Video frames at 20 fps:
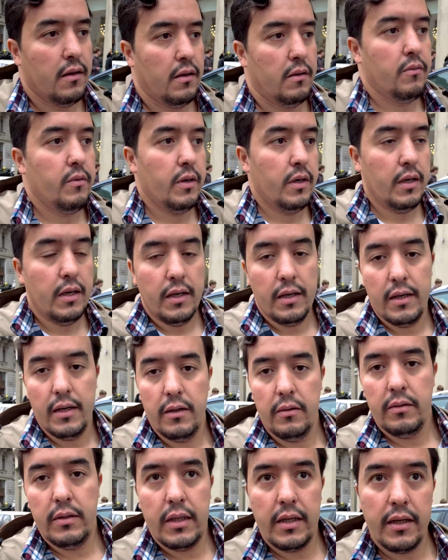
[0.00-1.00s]
Well,
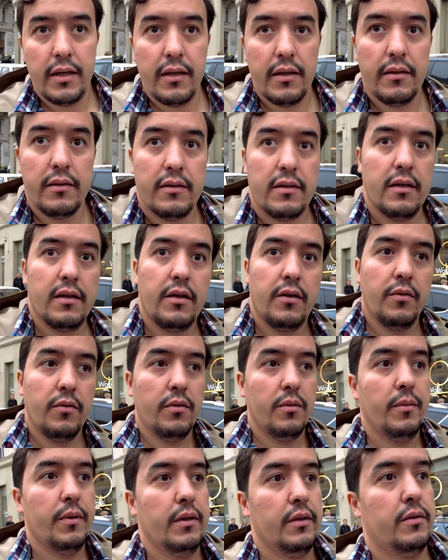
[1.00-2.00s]
now that I can take you with
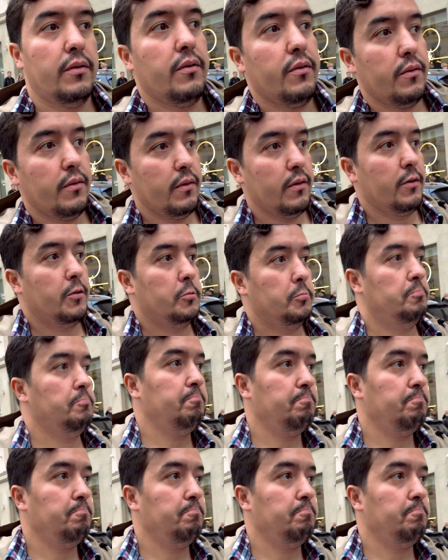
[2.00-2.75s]
me to